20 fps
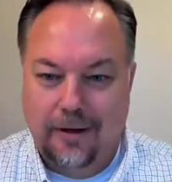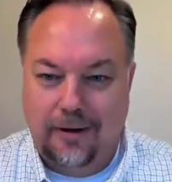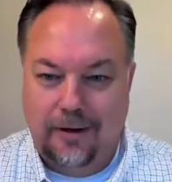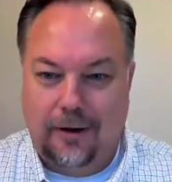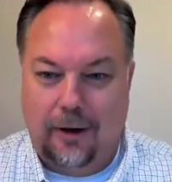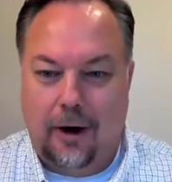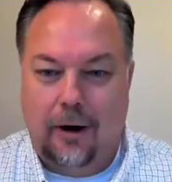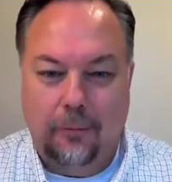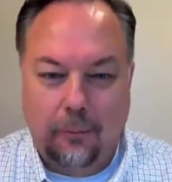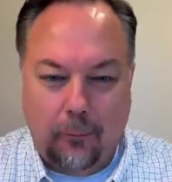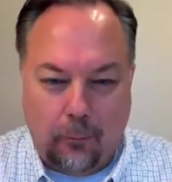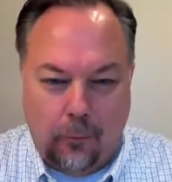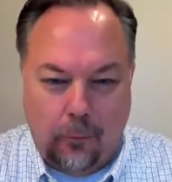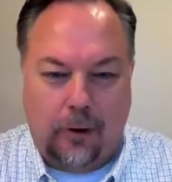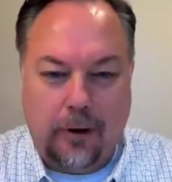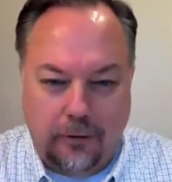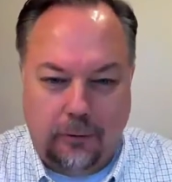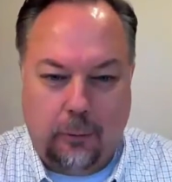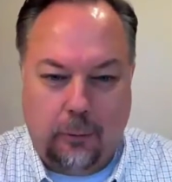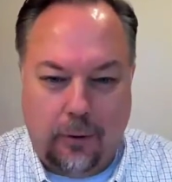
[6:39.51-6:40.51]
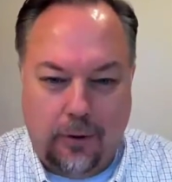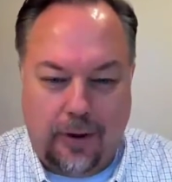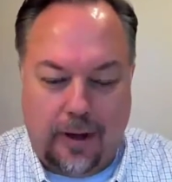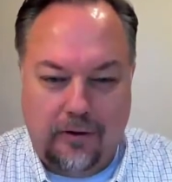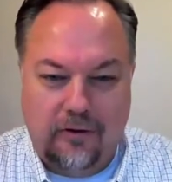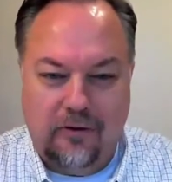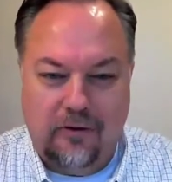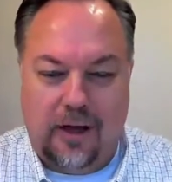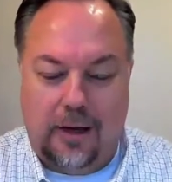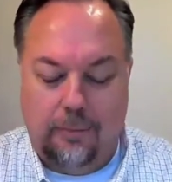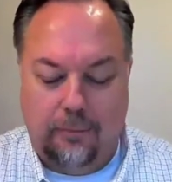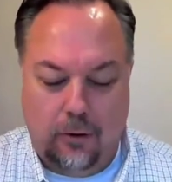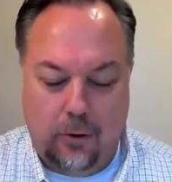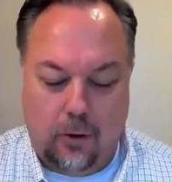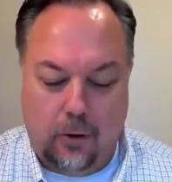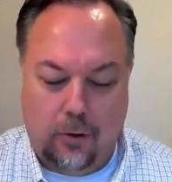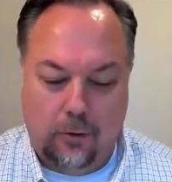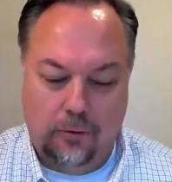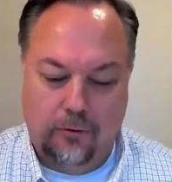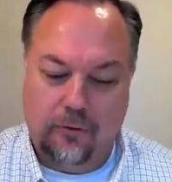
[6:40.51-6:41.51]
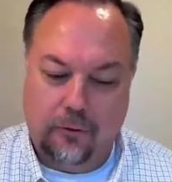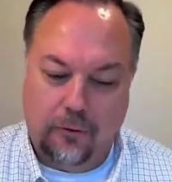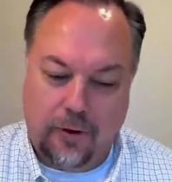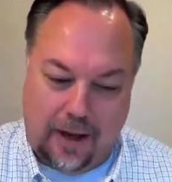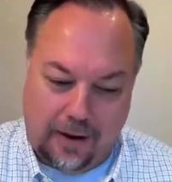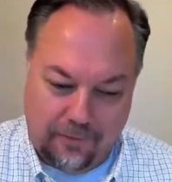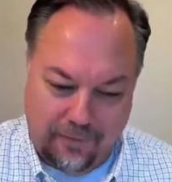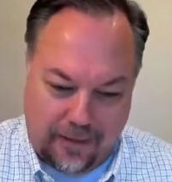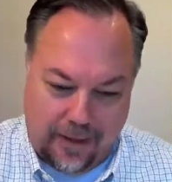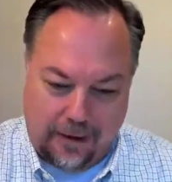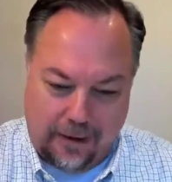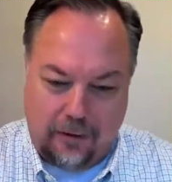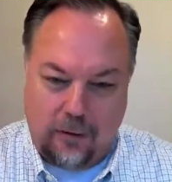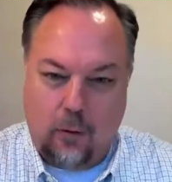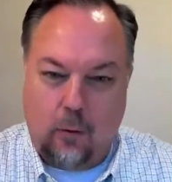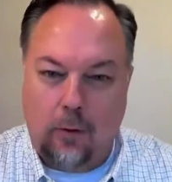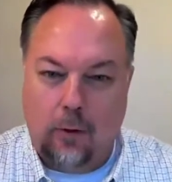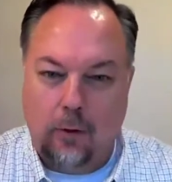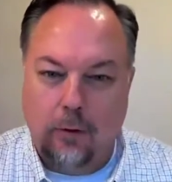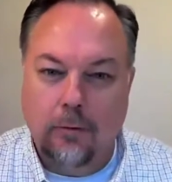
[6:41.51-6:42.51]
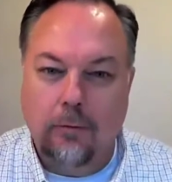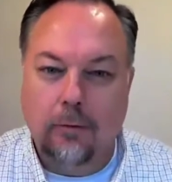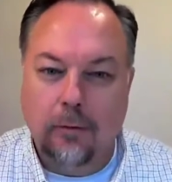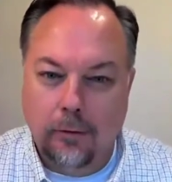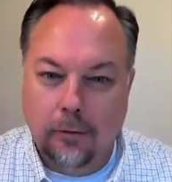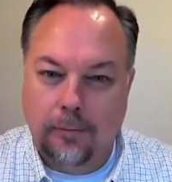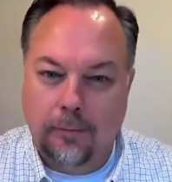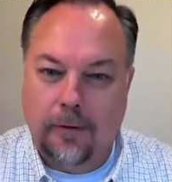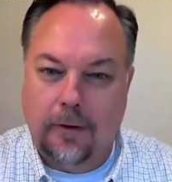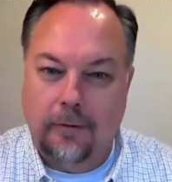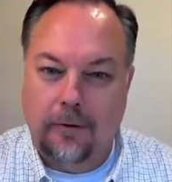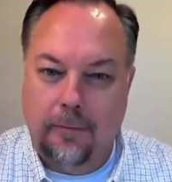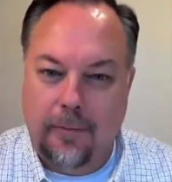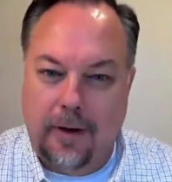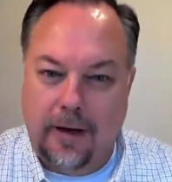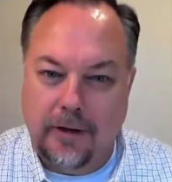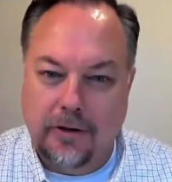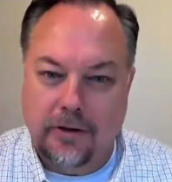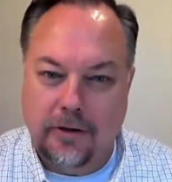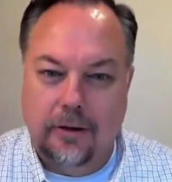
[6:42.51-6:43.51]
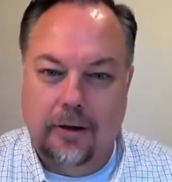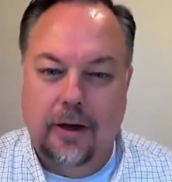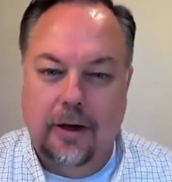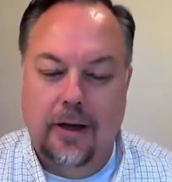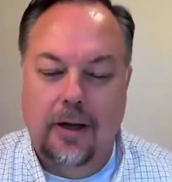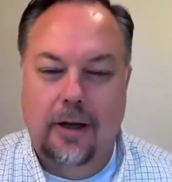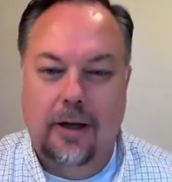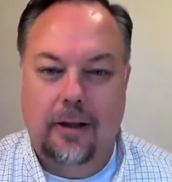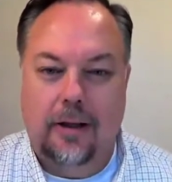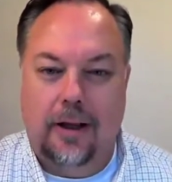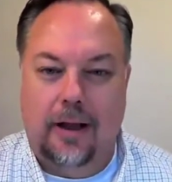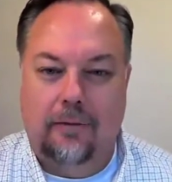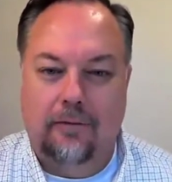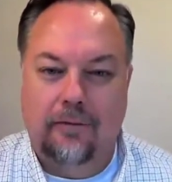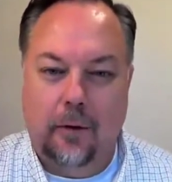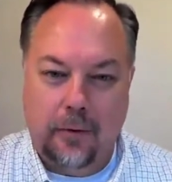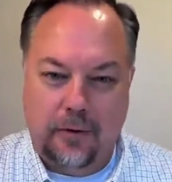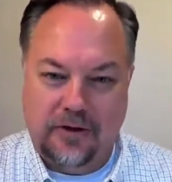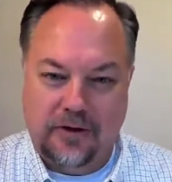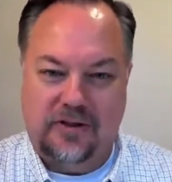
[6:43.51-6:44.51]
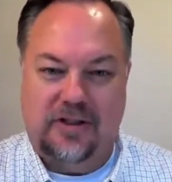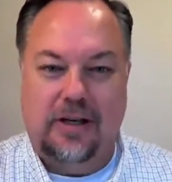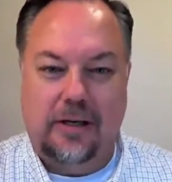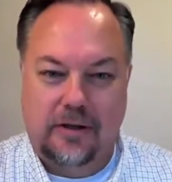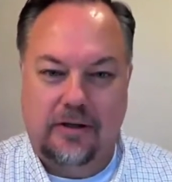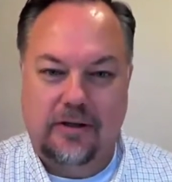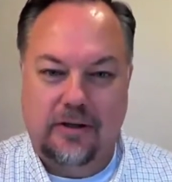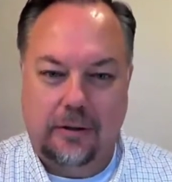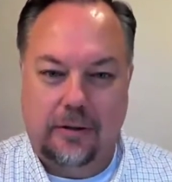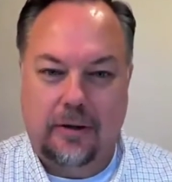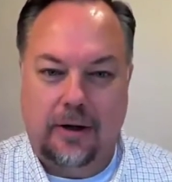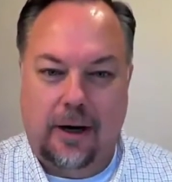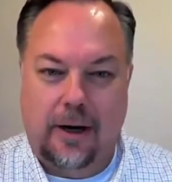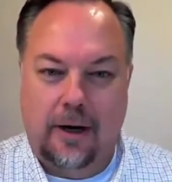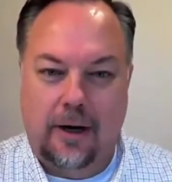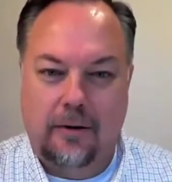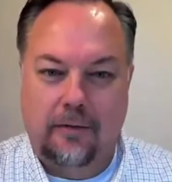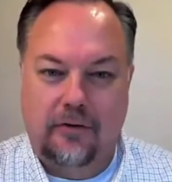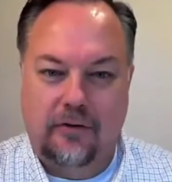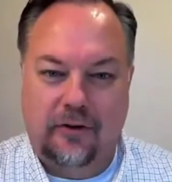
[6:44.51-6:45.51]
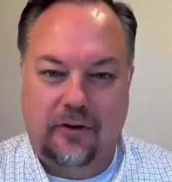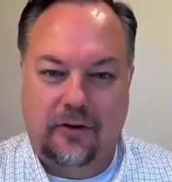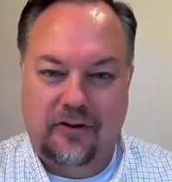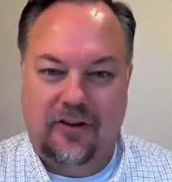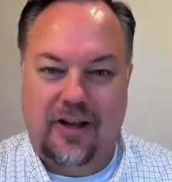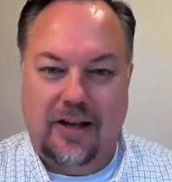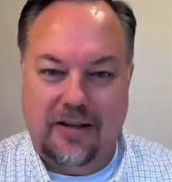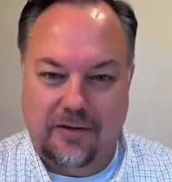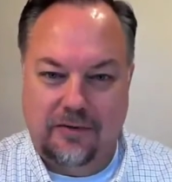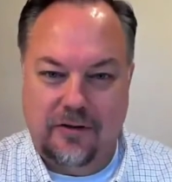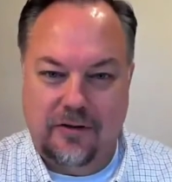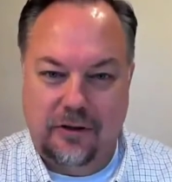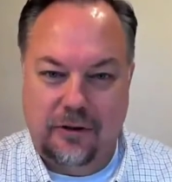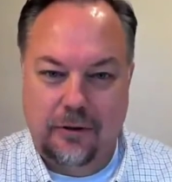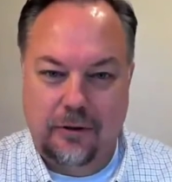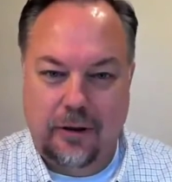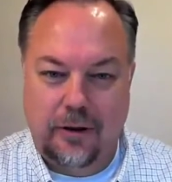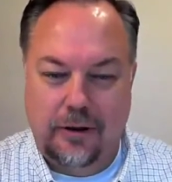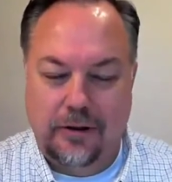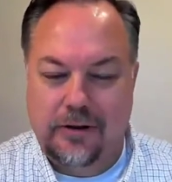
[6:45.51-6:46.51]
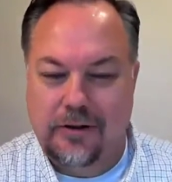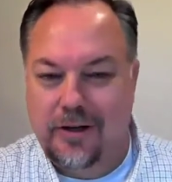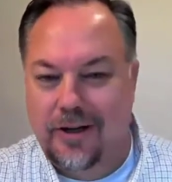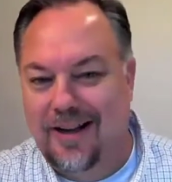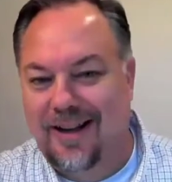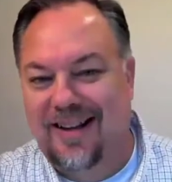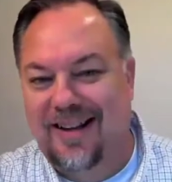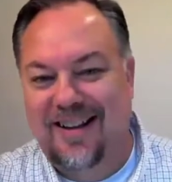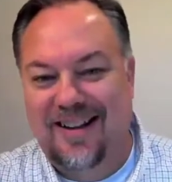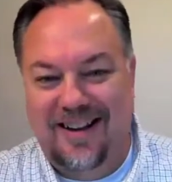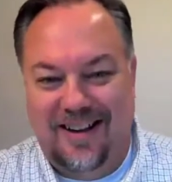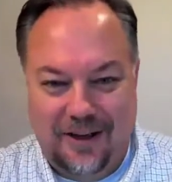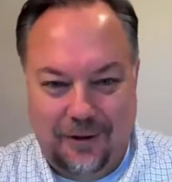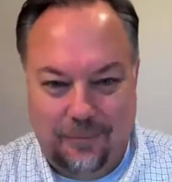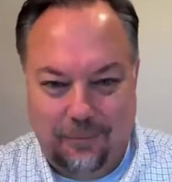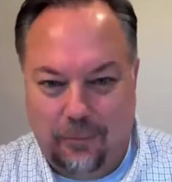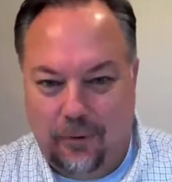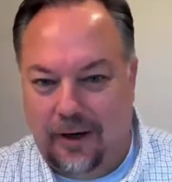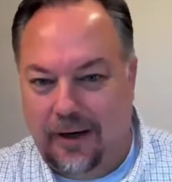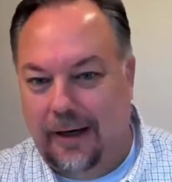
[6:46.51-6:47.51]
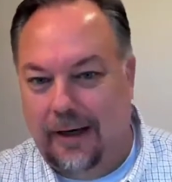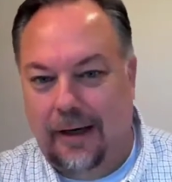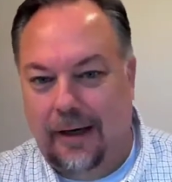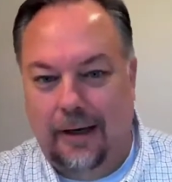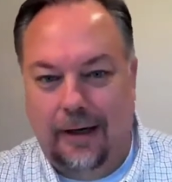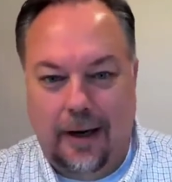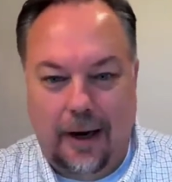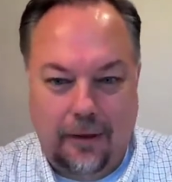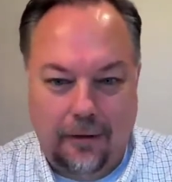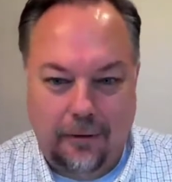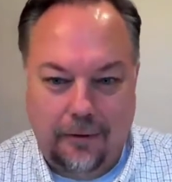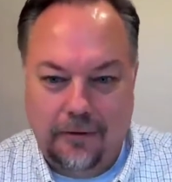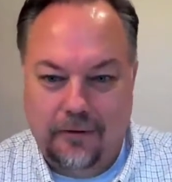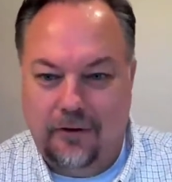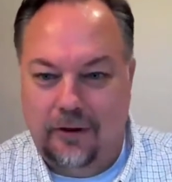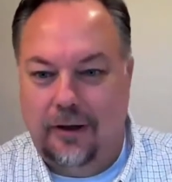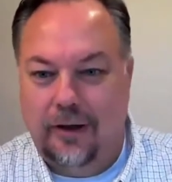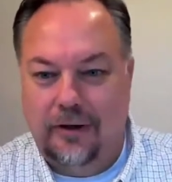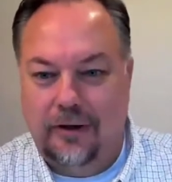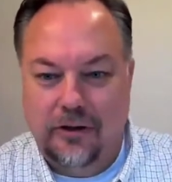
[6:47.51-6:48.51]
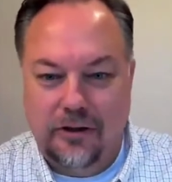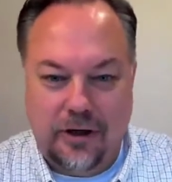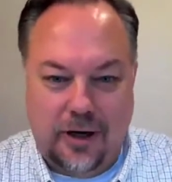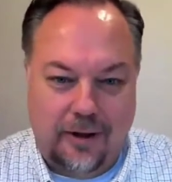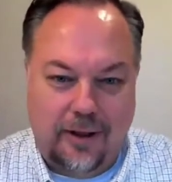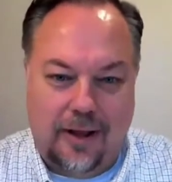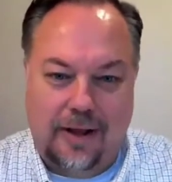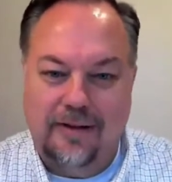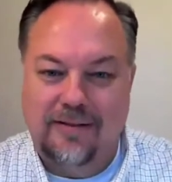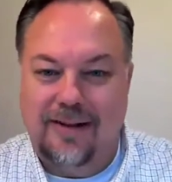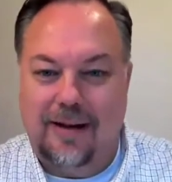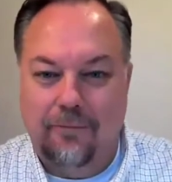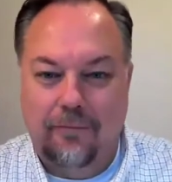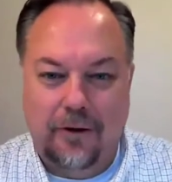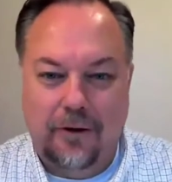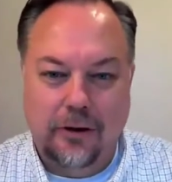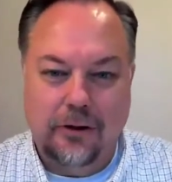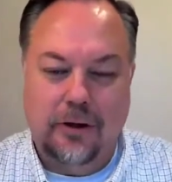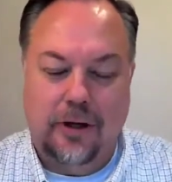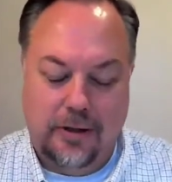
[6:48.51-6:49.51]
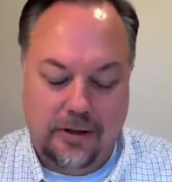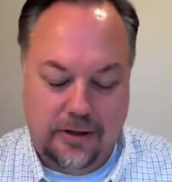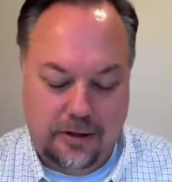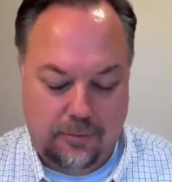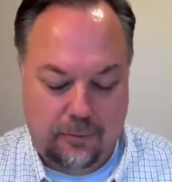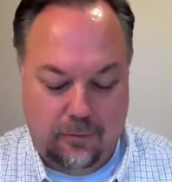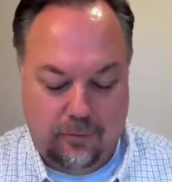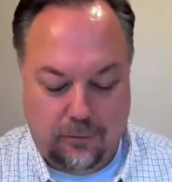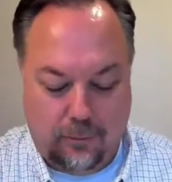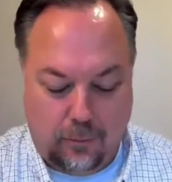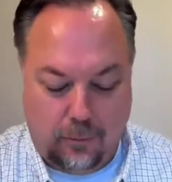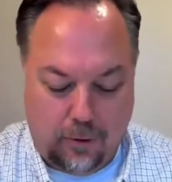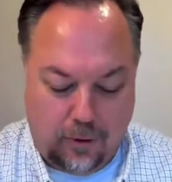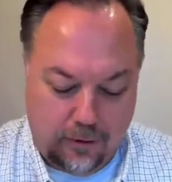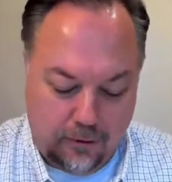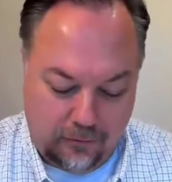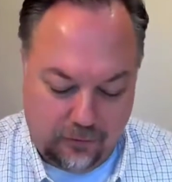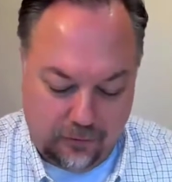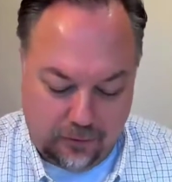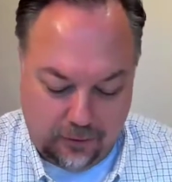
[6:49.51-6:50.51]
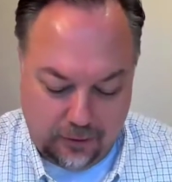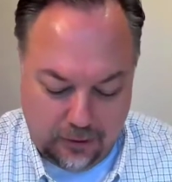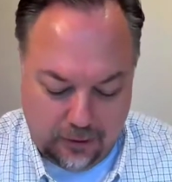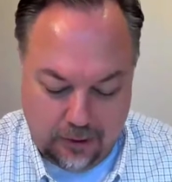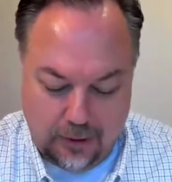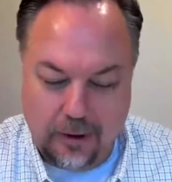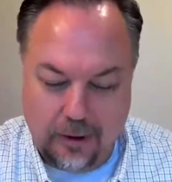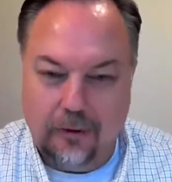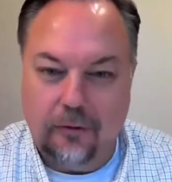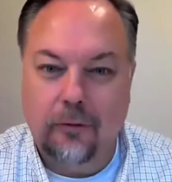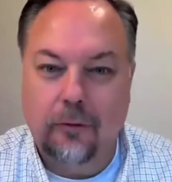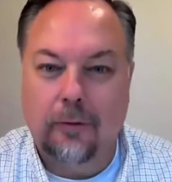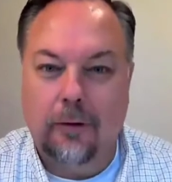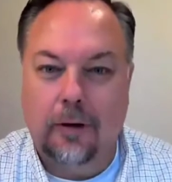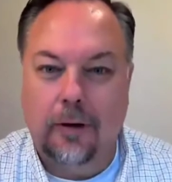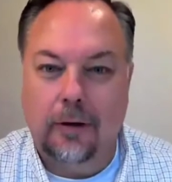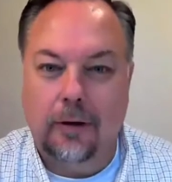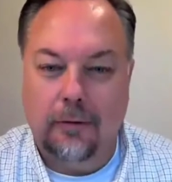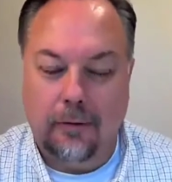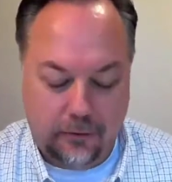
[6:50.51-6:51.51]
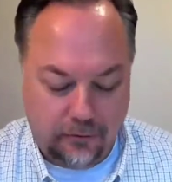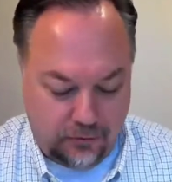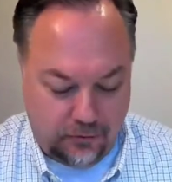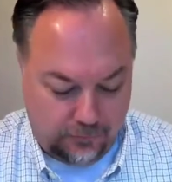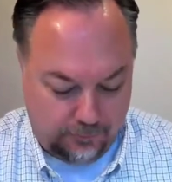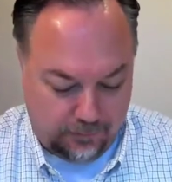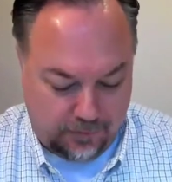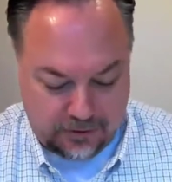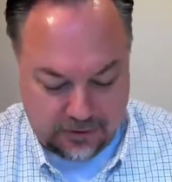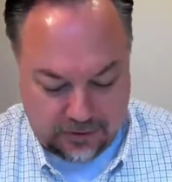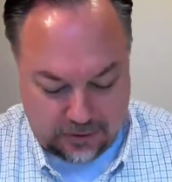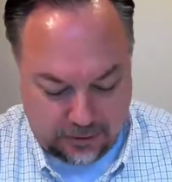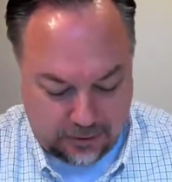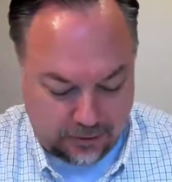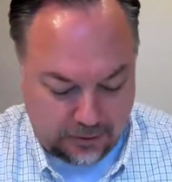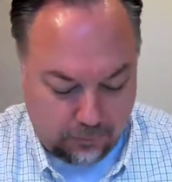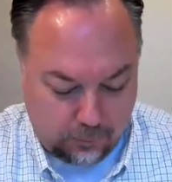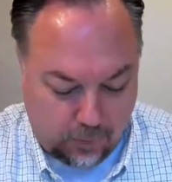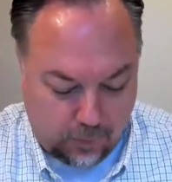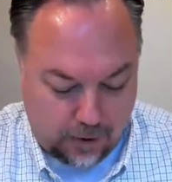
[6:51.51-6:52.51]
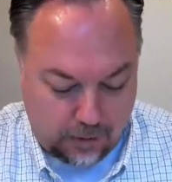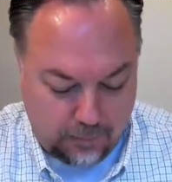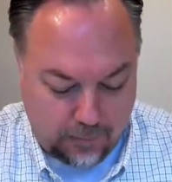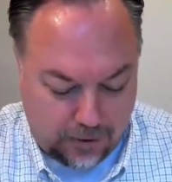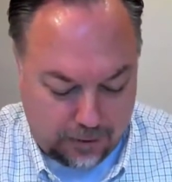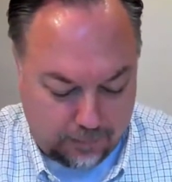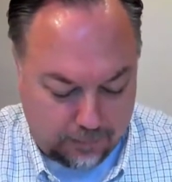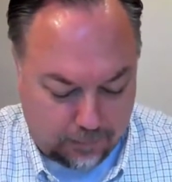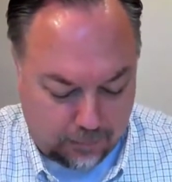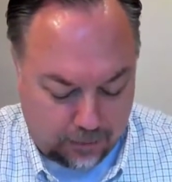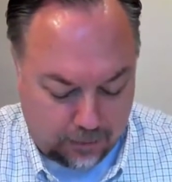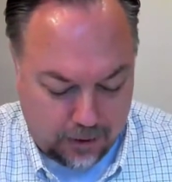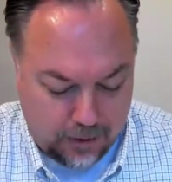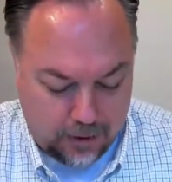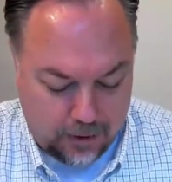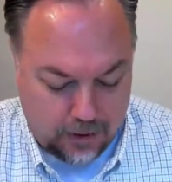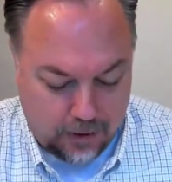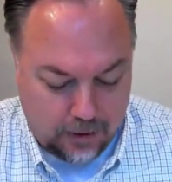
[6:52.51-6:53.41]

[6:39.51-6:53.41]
They're all working toward that same goal. And so having that core group that you mentioned that focused in a certain area of success of students, and then bringing in others that can share that same vision as you move forward is critical, as you mentioned in the white paper,